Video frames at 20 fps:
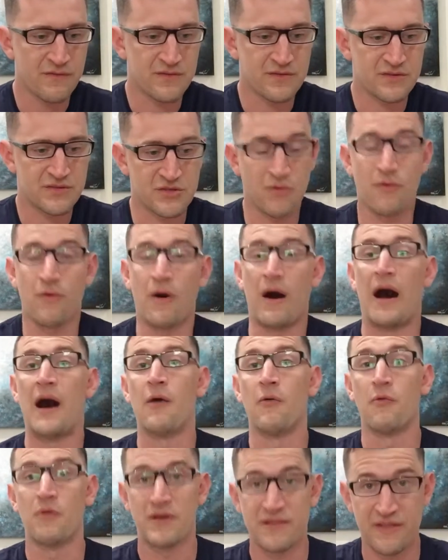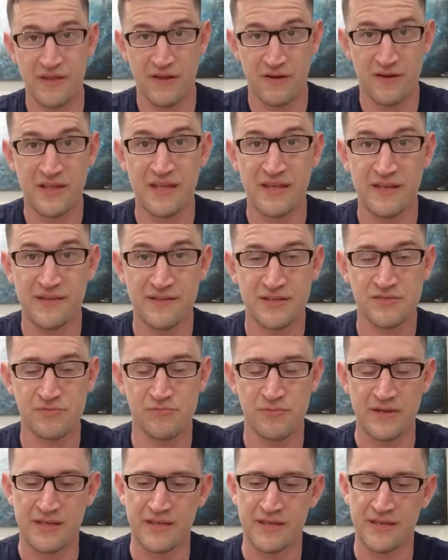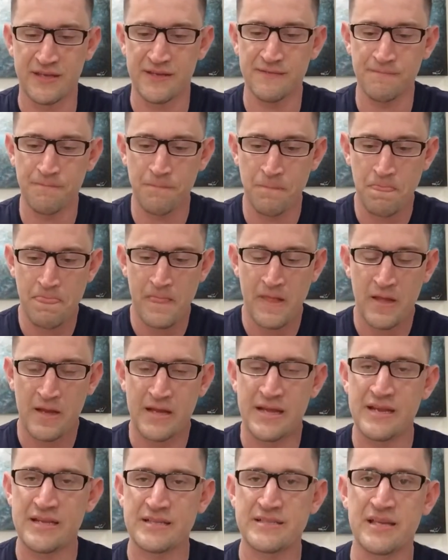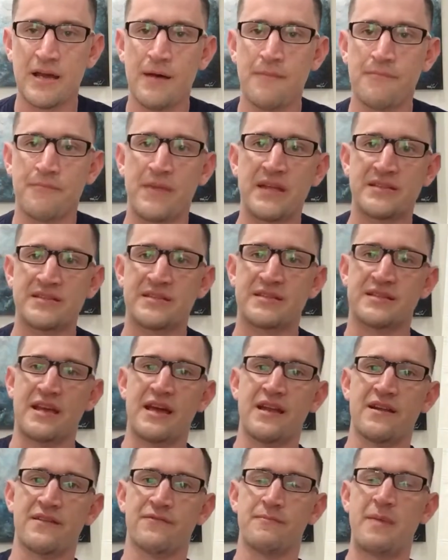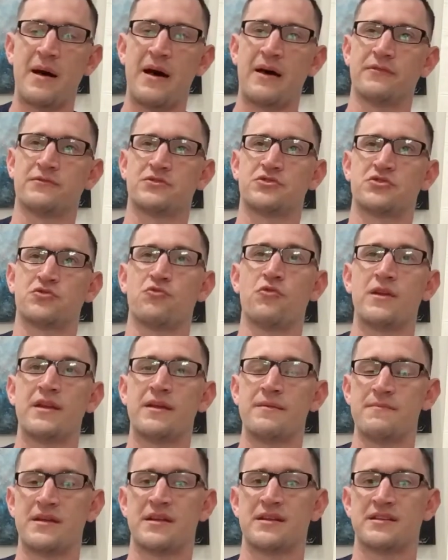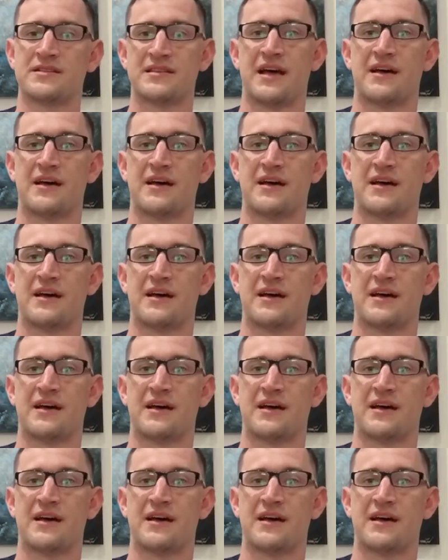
So I went in there again this weekend. Anytime, it's kind of about 20 minutes